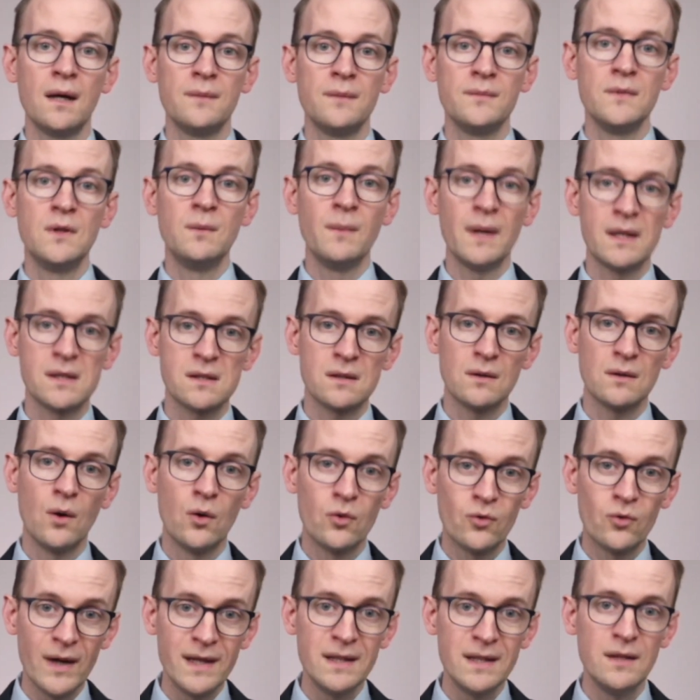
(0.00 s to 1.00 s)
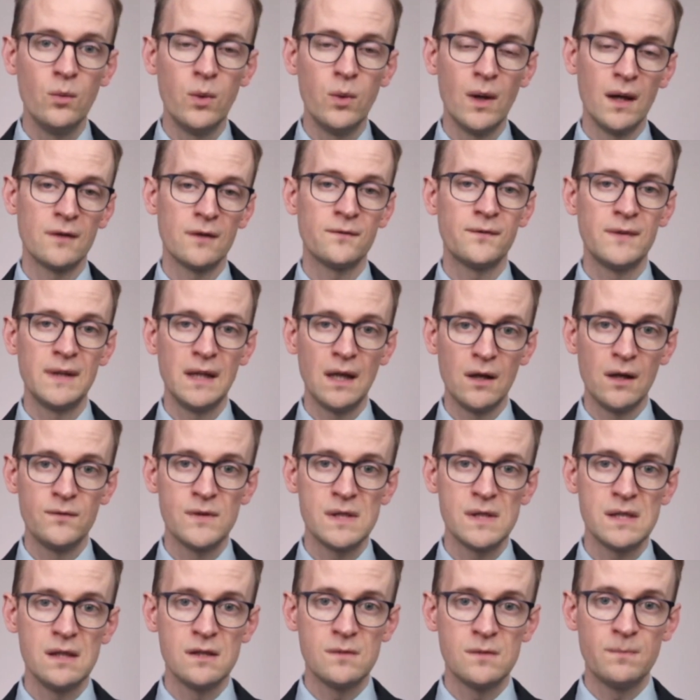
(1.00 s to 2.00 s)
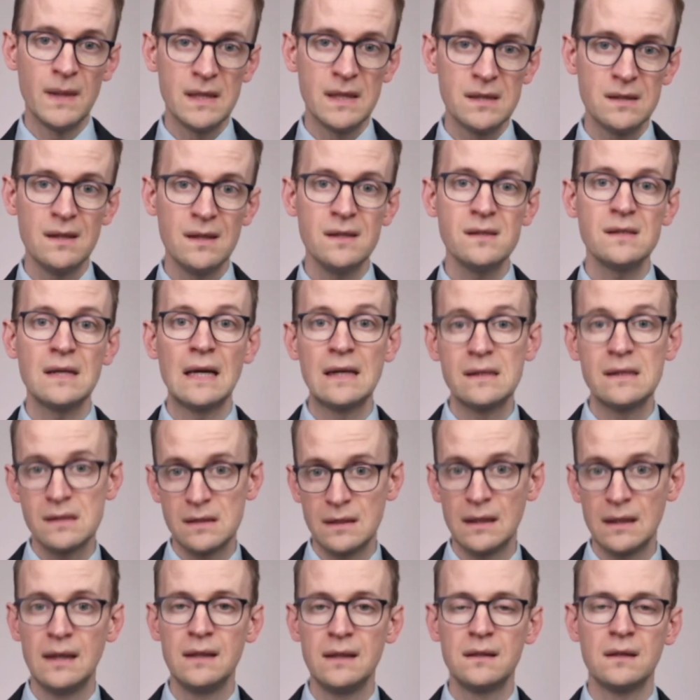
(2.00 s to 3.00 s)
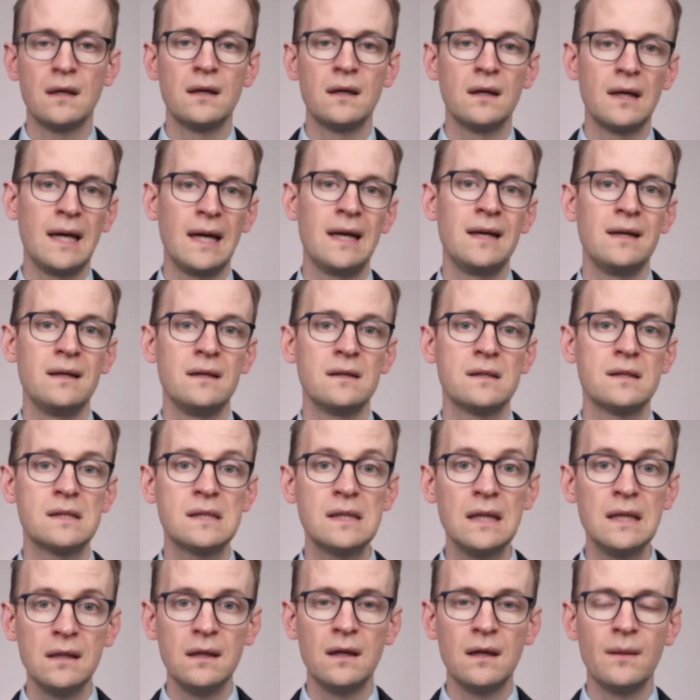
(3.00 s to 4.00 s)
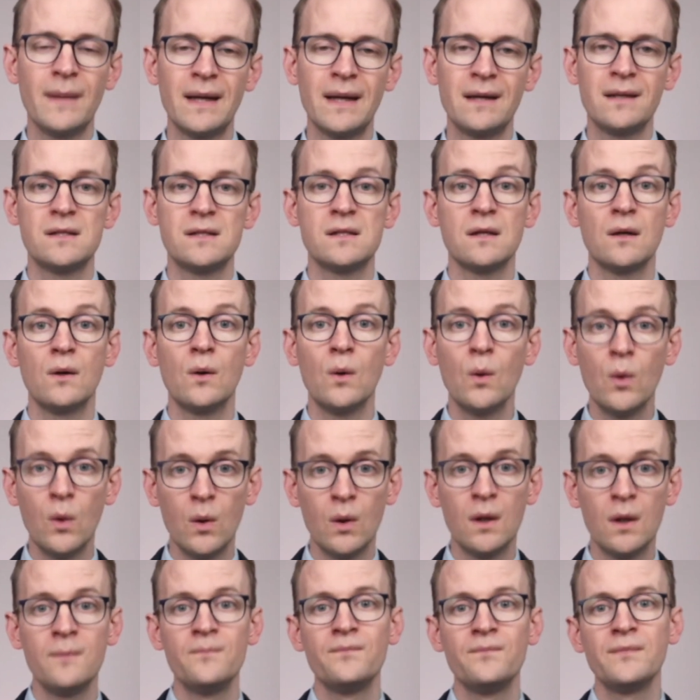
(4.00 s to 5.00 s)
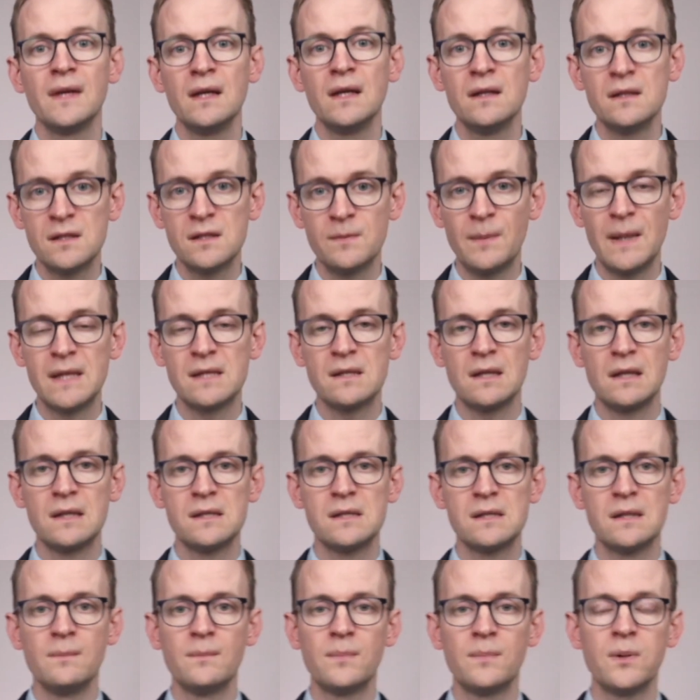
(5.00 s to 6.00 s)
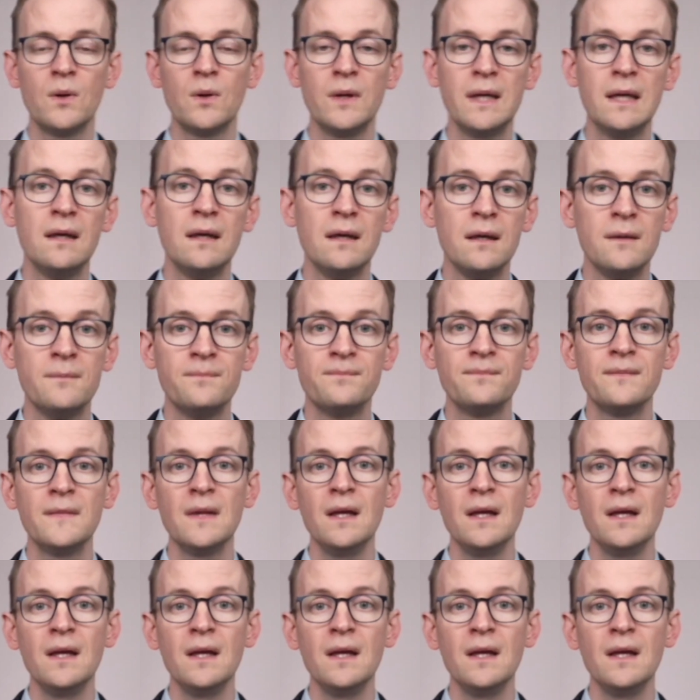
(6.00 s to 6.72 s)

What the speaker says: You must already work for the overseas business as either a senior manager or specialist employee.